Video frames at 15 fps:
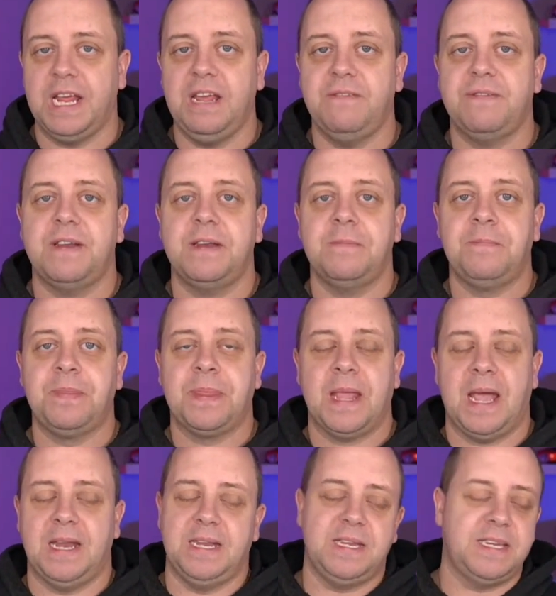even,
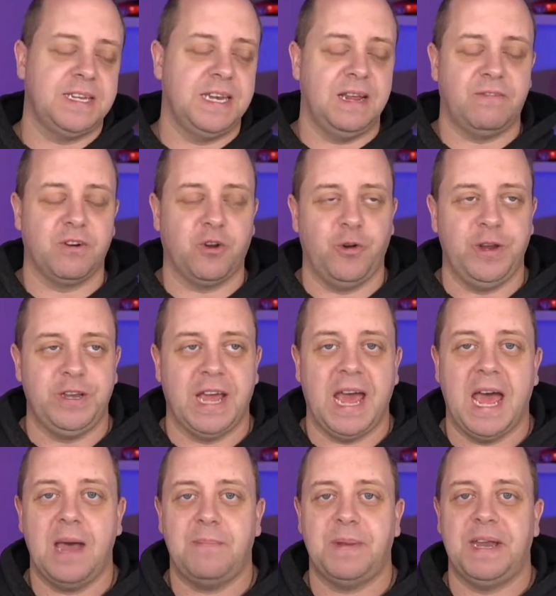and this is never going to
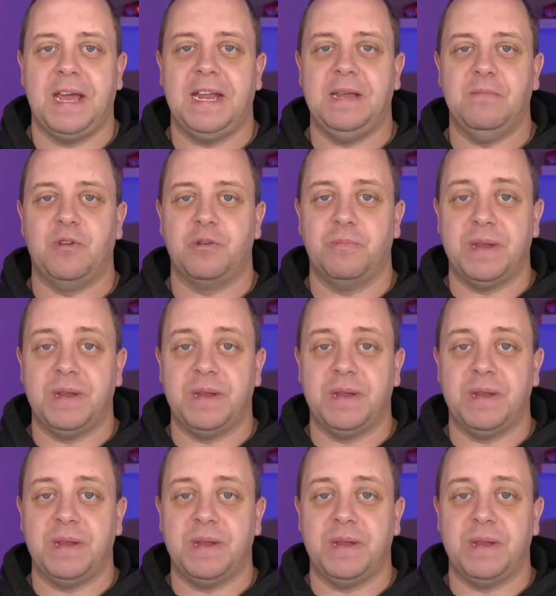happen anymore,